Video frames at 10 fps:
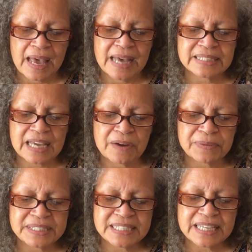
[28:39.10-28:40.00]
As I
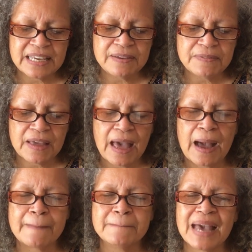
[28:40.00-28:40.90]
receive,
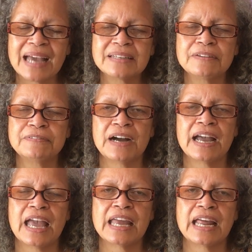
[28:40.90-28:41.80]
I magnify
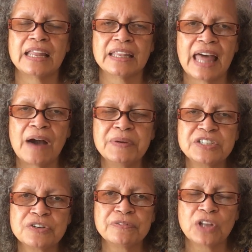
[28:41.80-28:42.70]
and I allow it
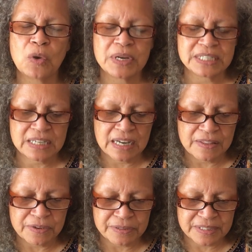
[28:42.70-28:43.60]
to flow into
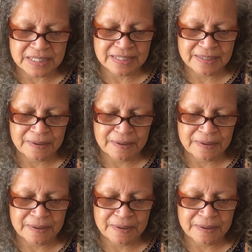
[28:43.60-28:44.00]
others.